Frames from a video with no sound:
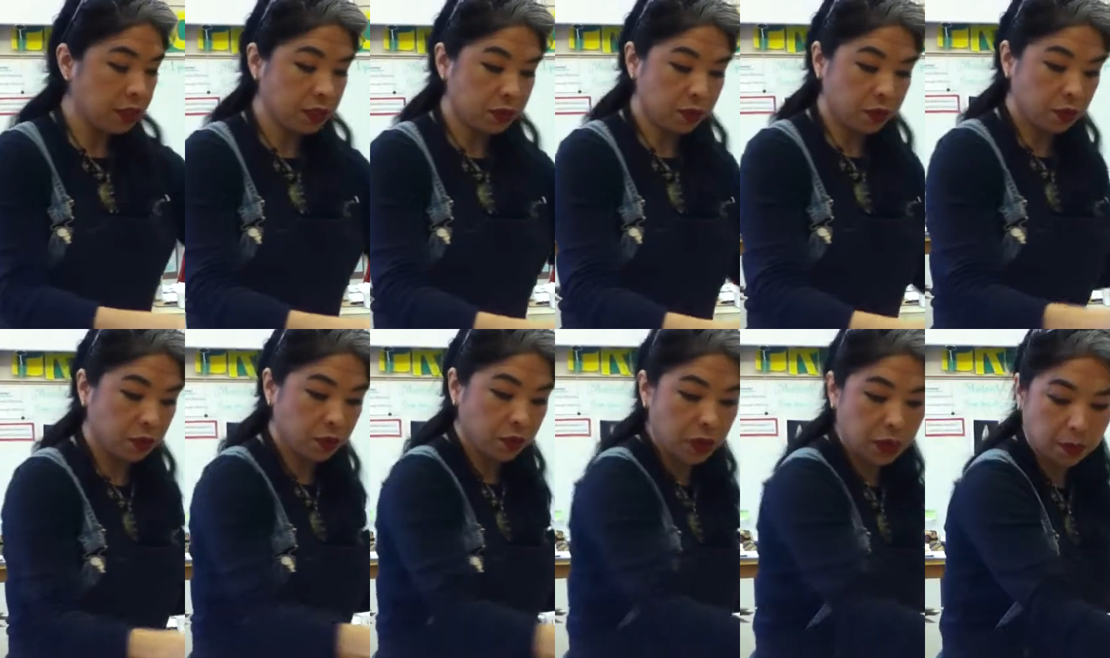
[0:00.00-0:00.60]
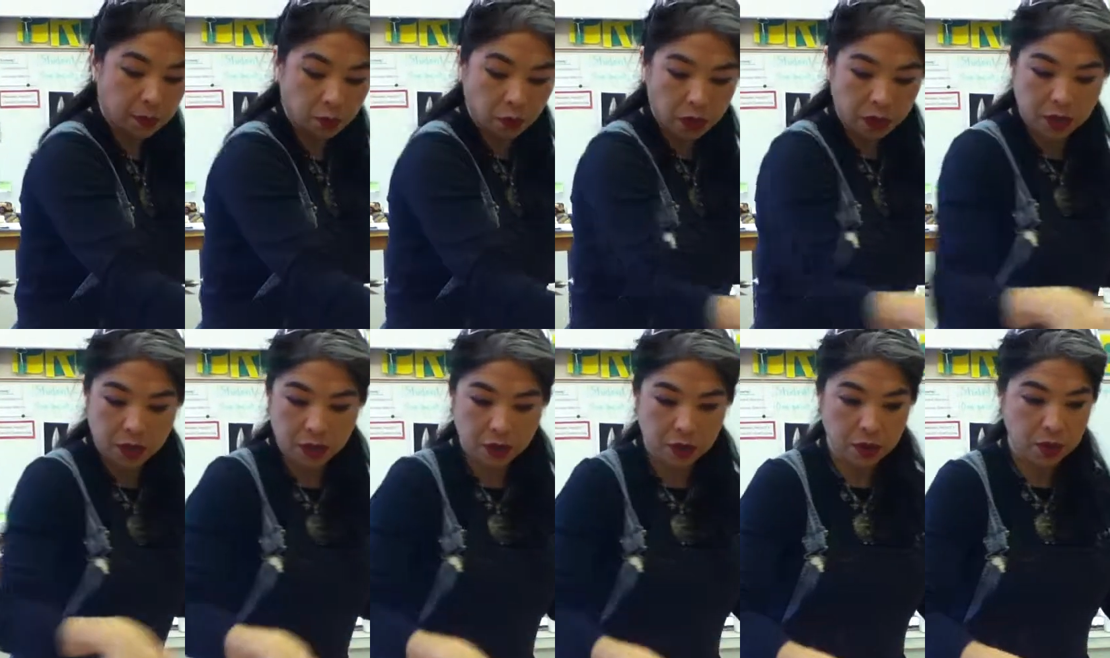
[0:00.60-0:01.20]
He's going to keep
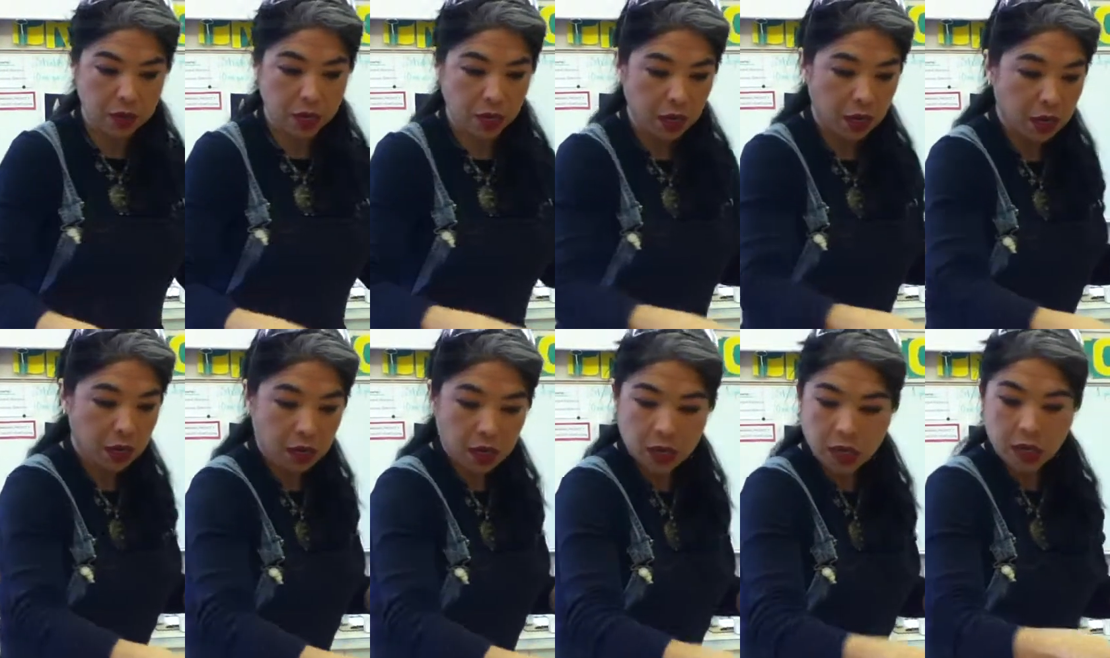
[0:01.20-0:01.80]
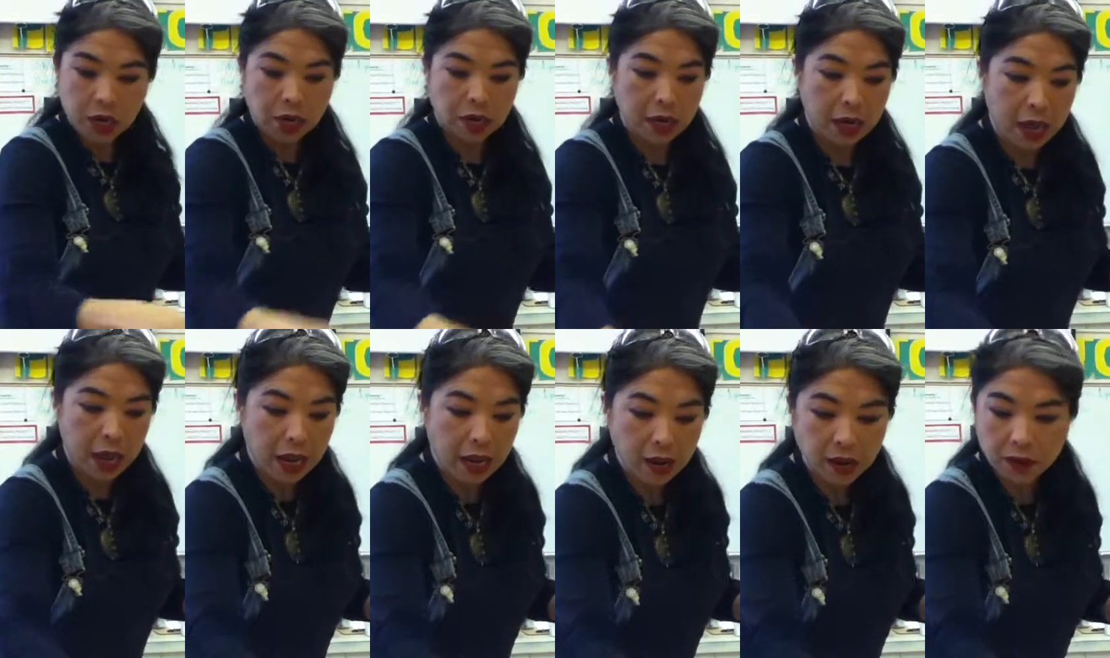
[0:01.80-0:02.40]
working on the
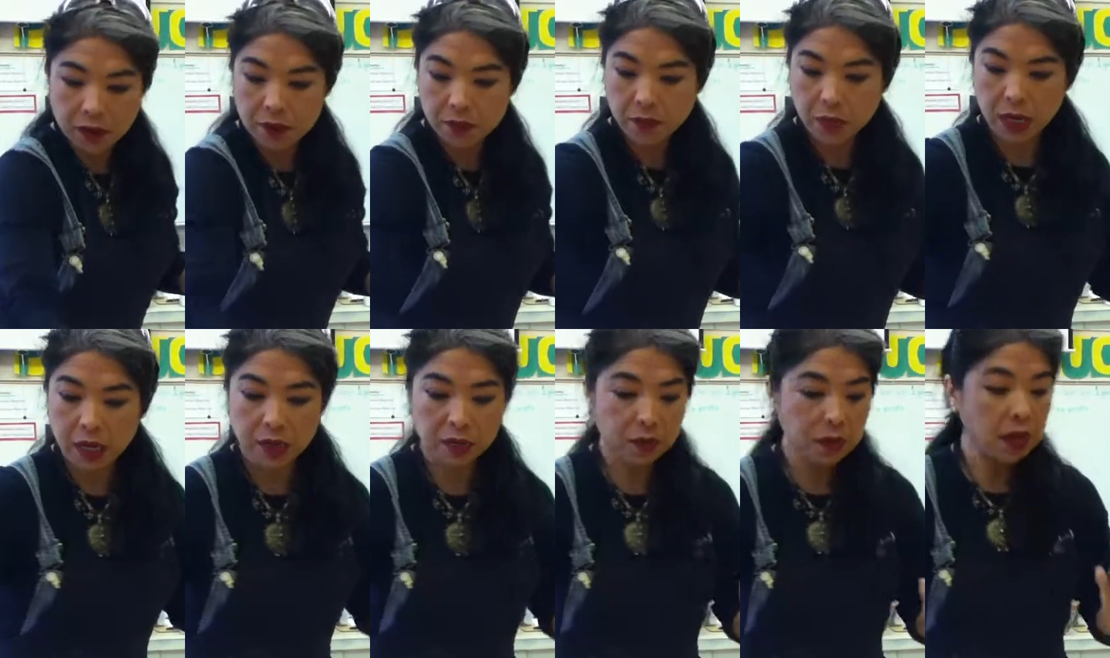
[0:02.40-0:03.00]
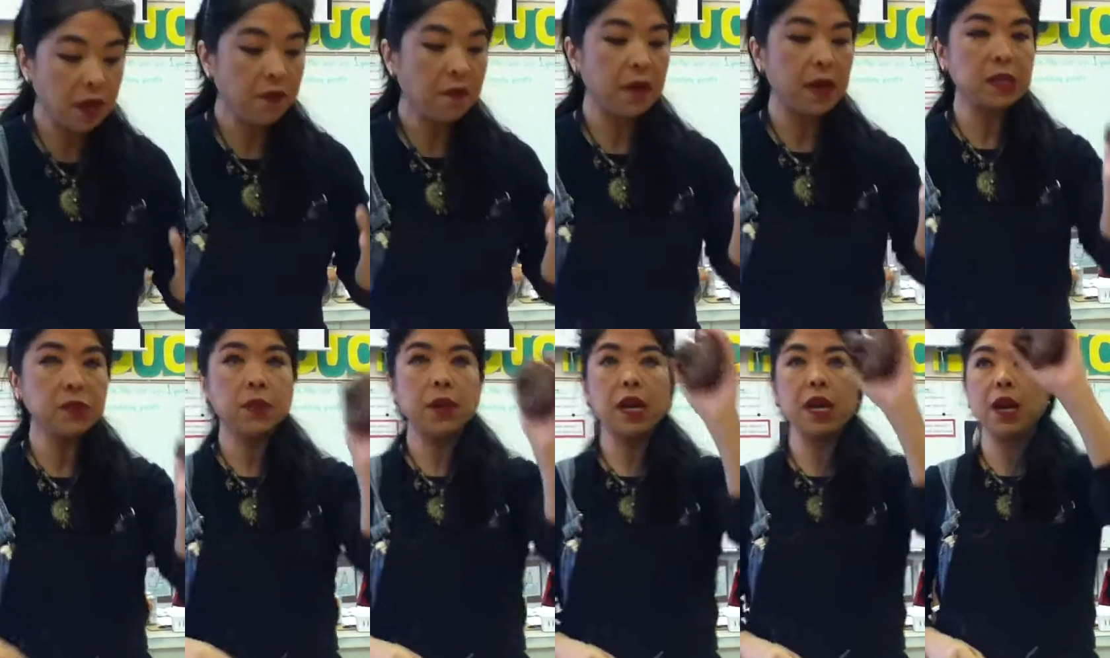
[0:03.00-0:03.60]
clay, make it really
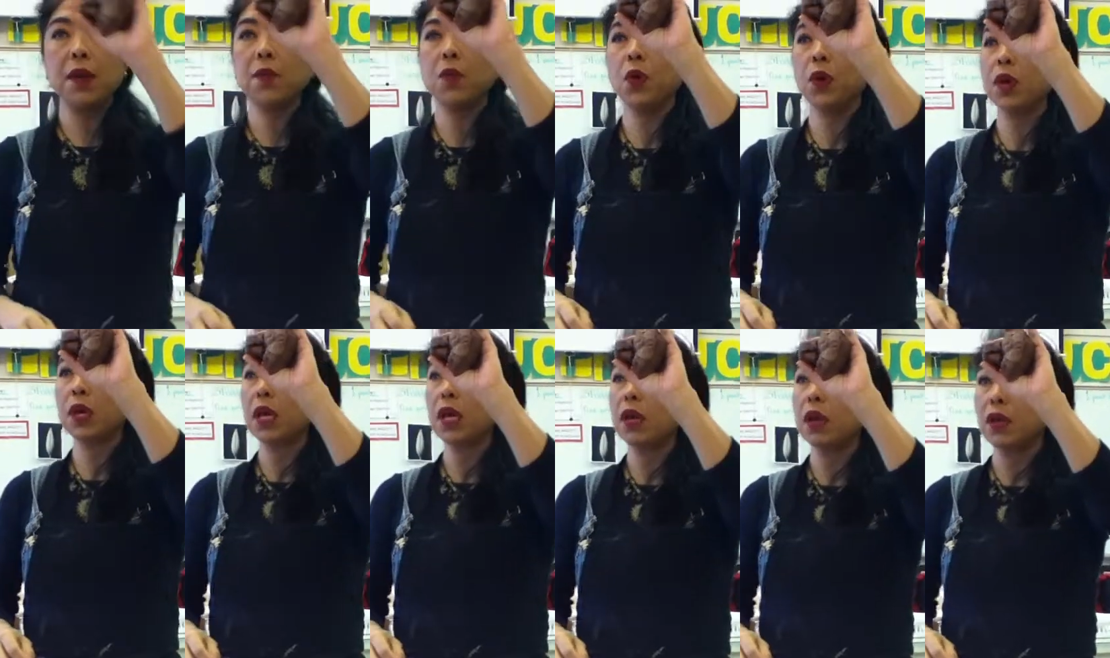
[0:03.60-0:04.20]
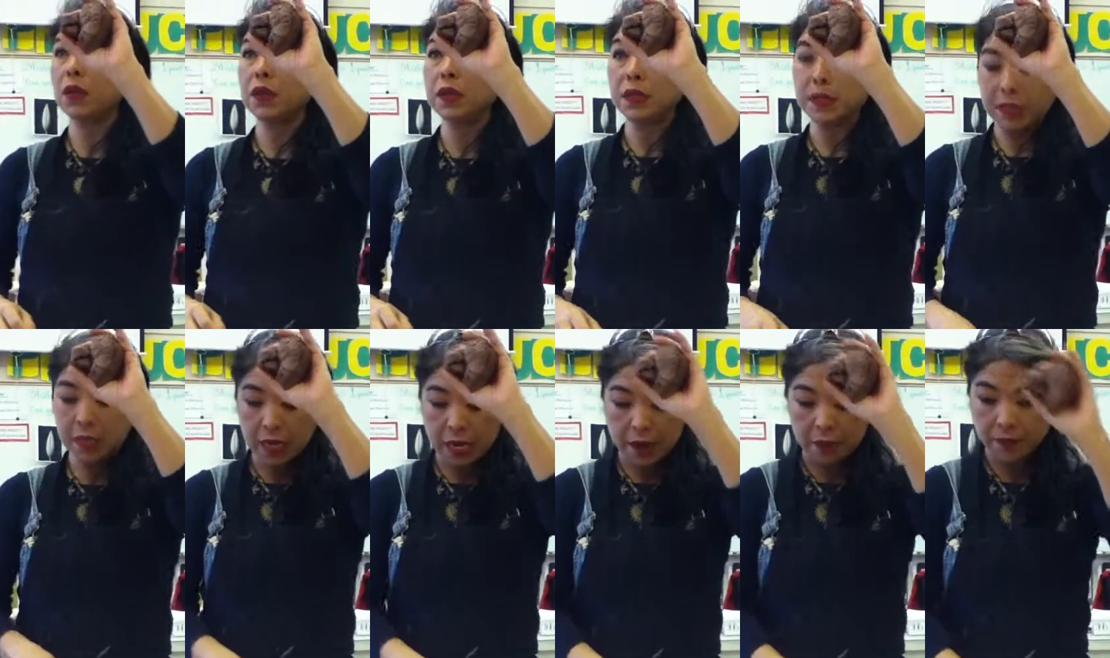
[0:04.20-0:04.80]
fast while I am working on
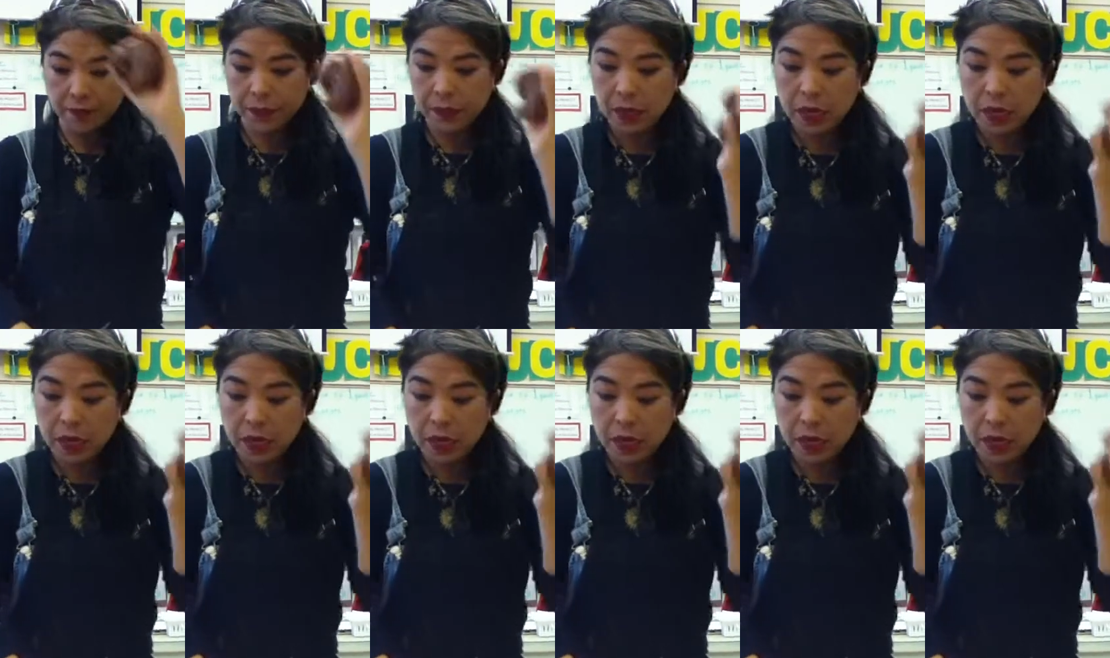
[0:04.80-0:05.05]
this clay.